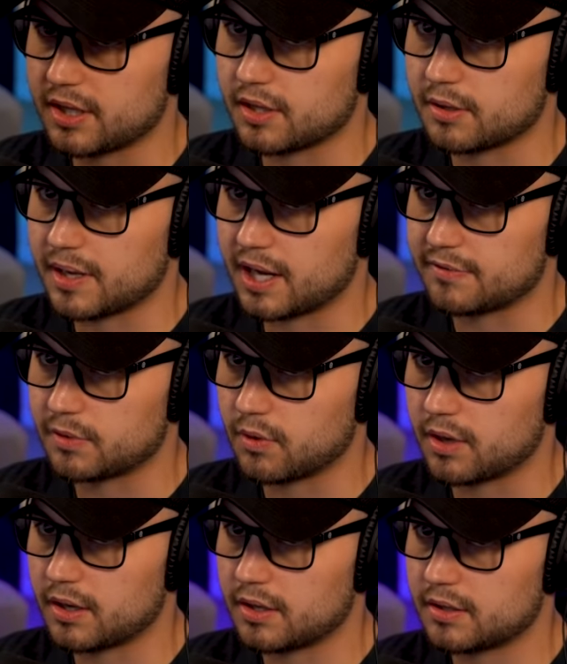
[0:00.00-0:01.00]
other buy if you
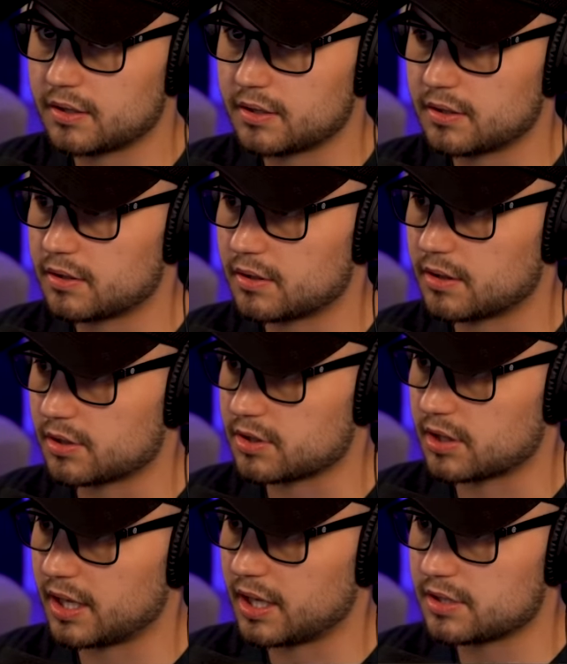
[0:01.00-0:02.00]
want. Close
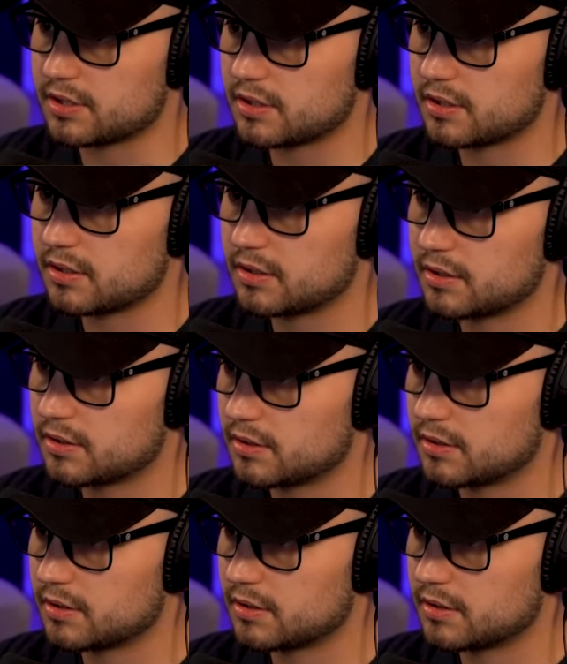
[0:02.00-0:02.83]
to the edge. Can I get through here?